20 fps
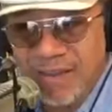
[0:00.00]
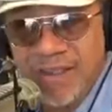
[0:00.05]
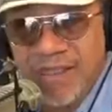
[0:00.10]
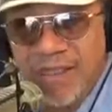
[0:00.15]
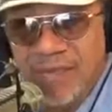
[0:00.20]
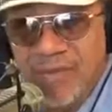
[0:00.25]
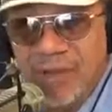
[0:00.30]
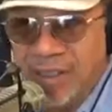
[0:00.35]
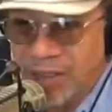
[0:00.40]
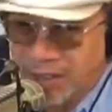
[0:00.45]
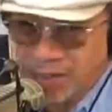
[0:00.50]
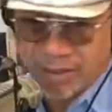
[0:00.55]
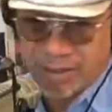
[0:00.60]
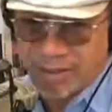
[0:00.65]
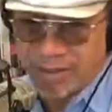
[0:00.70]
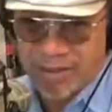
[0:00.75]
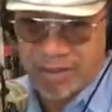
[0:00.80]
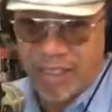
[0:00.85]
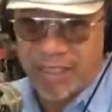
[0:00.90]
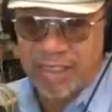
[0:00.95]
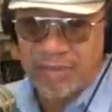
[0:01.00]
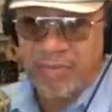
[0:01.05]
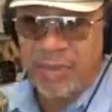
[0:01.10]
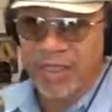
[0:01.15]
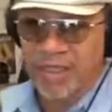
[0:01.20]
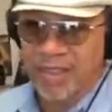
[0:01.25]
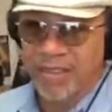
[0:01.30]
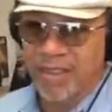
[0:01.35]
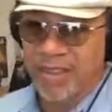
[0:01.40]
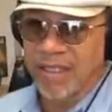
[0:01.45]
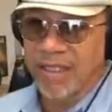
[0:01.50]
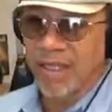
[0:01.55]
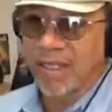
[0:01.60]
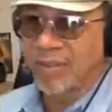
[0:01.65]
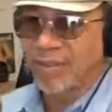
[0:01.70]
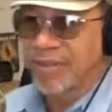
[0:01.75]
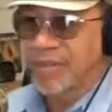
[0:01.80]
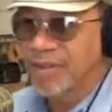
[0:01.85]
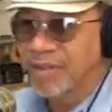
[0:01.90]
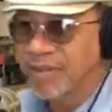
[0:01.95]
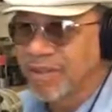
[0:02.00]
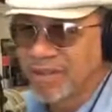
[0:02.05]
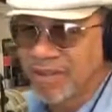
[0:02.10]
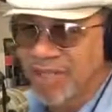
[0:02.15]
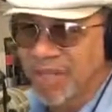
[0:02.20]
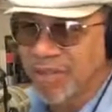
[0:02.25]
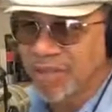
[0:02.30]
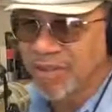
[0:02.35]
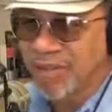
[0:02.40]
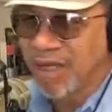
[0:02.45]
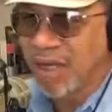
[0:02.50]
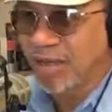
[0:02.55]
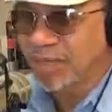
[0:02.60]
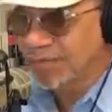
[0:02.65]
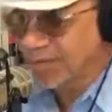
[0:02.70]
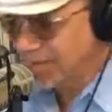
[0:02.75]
anyone. He's just not speaking the language. Same stuff.